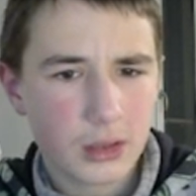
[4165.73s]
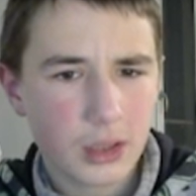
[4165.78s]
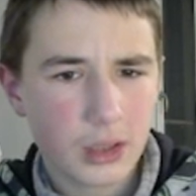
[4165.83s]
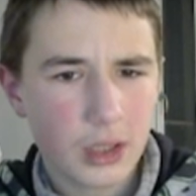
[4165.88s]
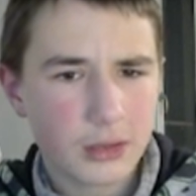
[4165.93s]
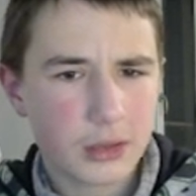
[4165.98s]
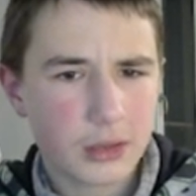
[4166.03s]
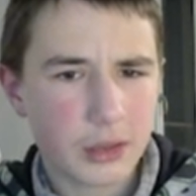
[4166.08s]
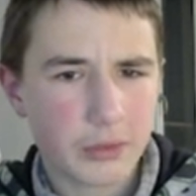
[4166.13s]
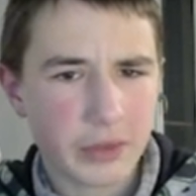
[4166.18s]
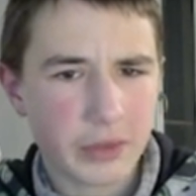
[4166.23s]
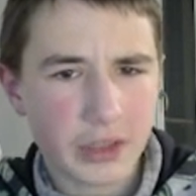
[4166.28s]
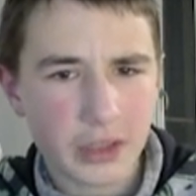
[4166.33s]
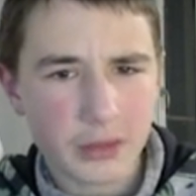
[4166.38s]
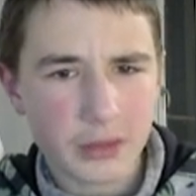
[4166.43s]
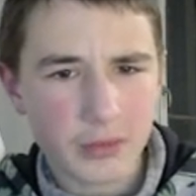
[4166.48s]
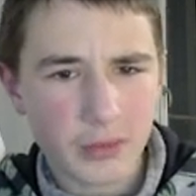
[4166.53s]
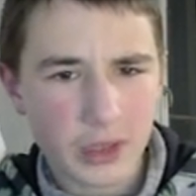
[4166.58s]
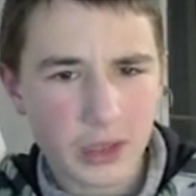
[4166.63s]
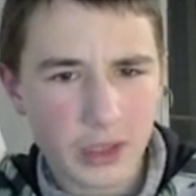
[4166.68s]
do it
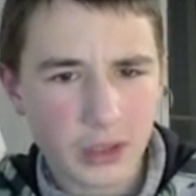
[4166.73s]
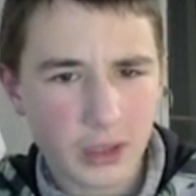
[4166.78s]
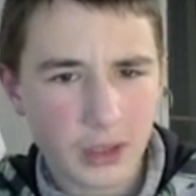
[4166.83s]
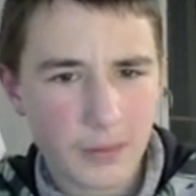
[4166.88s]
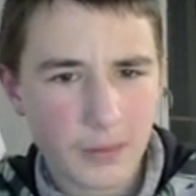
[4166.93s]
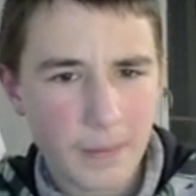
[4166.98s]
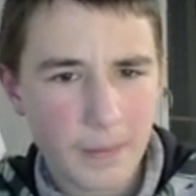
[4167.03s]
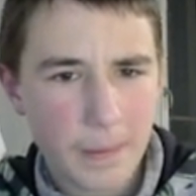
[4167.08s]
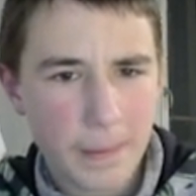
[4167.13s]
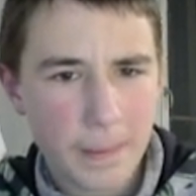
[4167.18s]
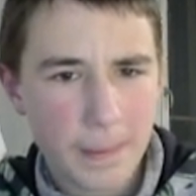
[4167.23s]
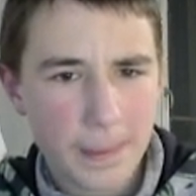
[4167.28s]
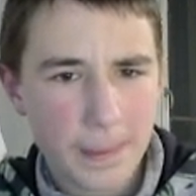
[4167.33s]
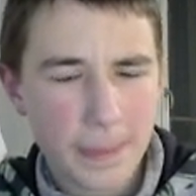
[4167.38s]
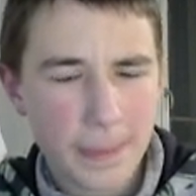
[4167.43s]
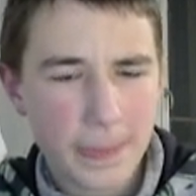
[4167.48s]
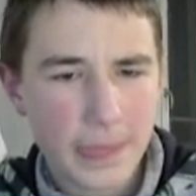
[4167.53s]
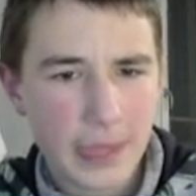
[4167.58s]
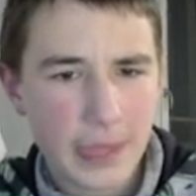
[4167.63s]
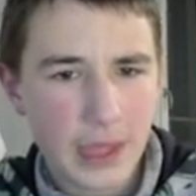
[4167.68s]
quickly.
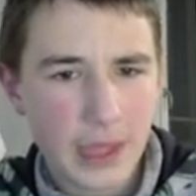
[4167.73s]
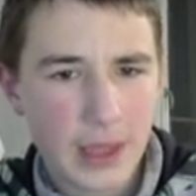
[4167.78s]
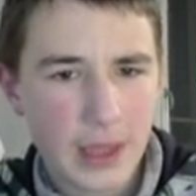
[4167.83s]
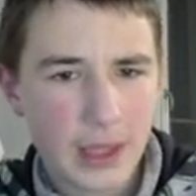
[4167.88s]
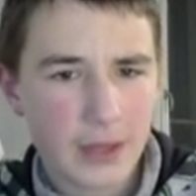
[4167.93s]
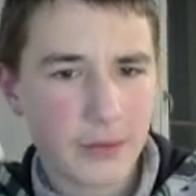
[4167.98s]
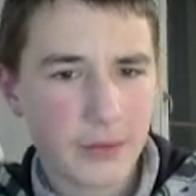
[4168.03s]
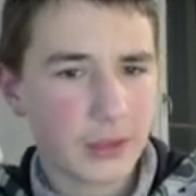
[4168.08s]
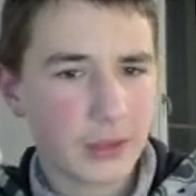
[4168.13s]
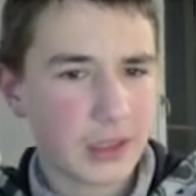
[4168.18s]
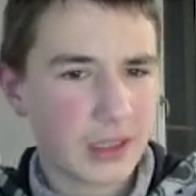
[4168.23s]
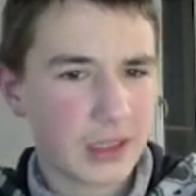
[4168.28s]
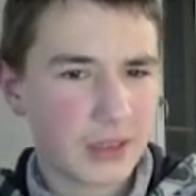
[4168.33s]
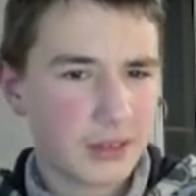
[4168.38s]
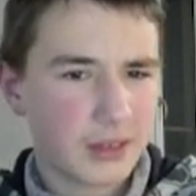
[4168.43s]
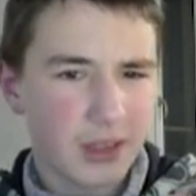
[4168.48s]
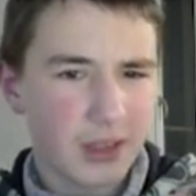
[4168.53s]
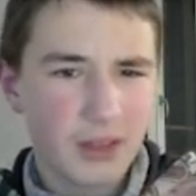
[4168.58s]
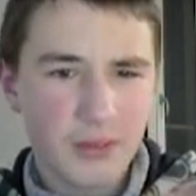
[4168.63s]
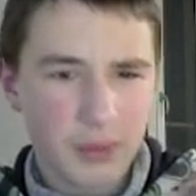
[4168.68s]
I don't want to
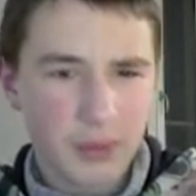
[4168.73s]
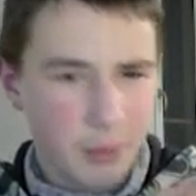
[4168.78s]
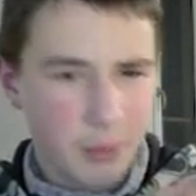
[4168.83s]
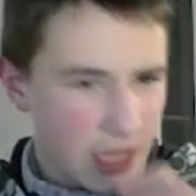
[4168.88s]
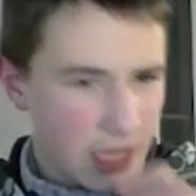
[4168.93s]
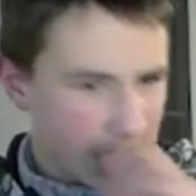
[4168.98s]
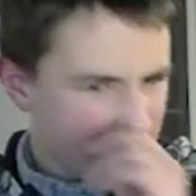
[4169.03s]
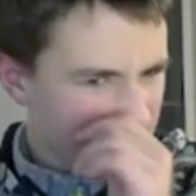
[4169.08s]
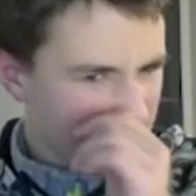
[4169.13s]
give him any